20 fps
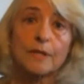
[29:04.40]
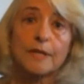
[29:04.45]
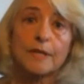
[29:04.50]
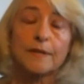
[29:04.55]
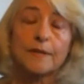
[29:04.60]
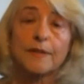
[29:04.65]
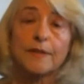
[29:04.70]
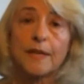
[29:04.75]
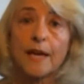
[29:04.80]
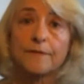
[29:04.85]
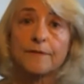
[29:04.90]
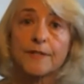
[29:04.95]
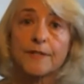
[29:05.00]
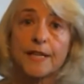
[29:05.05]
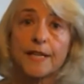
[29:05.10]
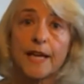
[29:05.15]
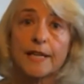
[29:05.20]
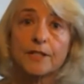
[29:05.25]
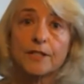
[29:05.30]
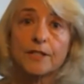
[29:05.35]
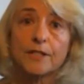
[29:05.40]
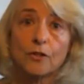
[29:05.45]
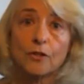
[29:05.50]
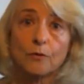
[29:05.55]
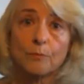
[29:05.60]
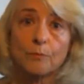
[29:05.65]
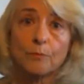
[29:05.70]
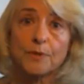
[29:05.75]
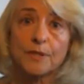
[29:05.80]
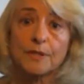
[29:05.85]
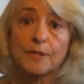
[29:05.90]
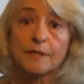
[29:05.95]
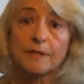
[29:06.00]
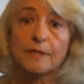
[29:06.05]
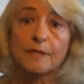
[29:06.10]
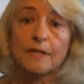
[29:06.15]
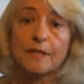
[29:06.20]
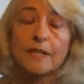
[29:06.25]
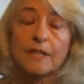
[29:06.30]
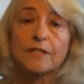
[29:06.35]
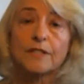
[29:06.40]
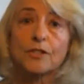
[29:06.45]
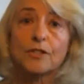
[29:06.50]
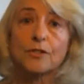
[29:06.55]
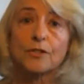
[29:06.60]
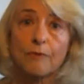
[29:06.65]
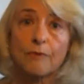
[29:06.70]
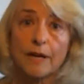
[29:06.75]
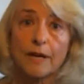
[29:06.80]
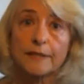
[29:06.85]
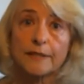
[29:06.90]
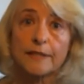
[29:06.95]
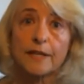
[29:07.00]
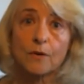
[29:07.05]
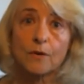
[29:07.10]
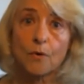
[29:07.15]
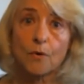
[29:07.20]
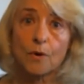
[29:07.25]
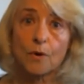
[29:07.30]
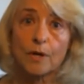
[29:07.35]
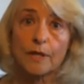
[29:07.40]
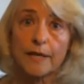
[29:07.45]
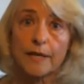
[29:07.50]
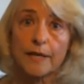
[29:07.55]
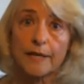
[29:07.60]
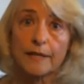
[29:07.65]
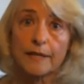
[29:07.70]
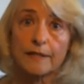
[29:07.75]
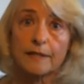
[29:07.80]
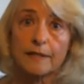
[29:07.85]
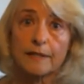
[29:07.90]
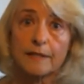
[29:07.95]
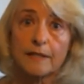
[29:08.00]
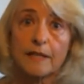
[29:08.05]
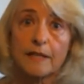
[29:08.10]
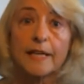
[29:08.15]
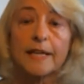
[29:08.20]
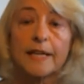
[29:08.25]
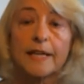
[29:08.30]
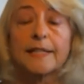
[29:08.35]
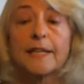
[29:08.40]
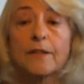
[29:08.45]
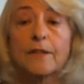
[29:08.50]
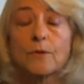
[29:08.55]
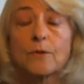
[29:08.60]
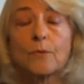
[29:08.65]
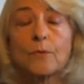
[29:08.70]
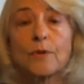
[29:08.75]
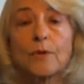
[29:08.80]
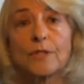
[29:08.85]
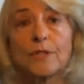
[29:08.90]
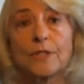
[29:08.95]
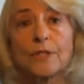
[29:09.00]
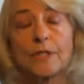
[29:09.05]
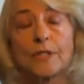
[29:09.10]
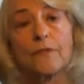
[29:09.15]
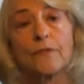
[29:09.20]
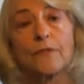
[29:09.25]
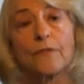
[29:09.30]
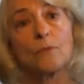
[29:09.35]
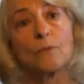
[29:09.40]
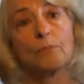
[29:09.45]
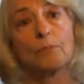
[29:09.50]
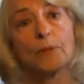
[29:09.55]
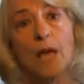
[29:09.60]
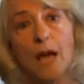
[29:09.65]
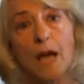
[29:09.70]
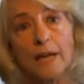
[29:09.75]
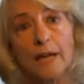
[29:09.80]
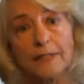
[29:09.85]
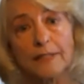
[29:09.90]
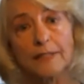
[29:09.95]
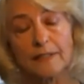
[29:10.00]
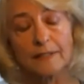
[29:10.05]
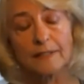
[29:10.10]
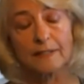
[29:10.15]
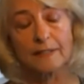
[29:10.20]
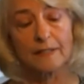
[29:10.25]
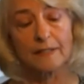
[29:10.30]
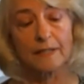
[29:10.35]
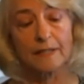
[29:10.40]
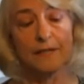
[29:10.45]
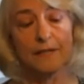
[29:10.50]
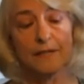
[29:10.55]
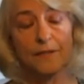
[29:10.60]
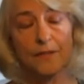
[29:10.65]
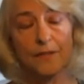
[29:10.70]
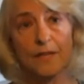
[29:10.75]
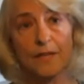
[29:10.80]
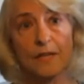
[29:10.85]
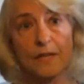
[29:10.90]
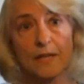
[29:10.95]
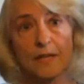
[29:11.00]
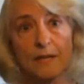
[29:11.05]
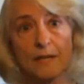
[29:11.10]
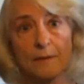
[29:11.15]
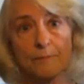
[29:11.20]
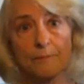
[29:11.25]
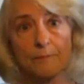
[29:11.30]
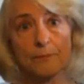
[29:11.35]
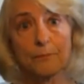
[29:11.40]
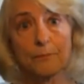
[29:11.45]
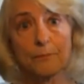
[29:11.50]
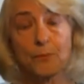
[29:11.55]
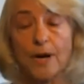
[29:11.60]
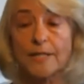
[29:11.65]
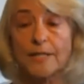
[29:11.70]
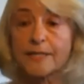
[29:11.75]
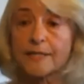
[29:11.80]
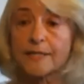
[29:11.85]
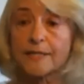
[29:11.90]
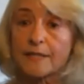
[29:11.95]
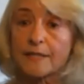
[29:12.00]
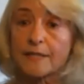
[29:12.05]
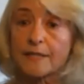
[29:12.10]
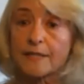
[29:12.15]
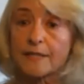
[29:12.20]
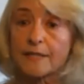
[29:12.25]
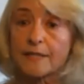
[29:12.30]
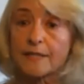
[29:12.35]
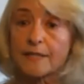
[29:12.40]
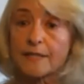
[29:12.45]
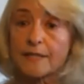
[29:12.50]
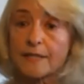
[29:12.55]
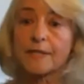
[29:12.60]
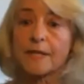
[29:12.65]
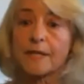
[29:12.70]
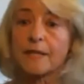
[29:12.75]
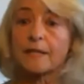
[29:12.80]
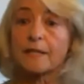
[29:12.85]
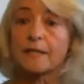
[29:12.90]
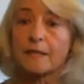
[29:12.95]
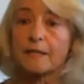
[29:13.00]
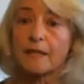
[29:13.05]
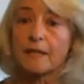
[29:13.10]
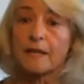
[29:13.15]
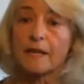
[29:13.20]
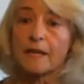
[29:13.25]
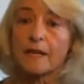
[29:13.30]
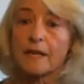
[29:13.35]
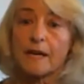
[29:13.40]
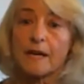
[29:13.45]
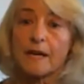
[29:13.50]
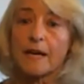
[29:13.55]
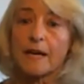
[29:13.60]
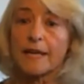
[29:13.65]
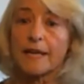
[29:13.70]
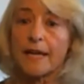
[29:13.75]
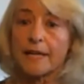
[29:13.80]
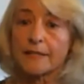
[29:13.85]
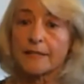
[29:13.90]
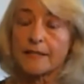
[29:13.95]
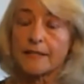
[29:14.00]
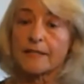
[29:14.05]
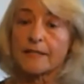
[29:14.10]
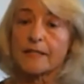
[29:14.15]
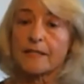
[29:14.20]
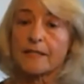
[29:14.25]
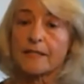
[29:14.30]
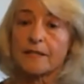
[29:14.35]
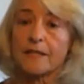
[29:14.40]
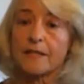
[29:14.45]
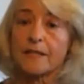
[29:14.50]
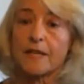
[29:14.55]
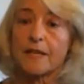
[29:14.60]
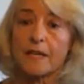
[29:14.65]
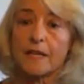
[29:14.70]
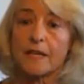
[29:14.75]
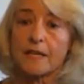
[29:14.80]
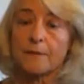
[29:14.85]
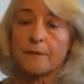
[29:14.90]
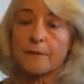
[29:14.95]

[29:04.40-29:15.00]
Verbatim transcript: the F D A's hoops is directly correlated. In other words, if you plot the prices at the pharmacy against the,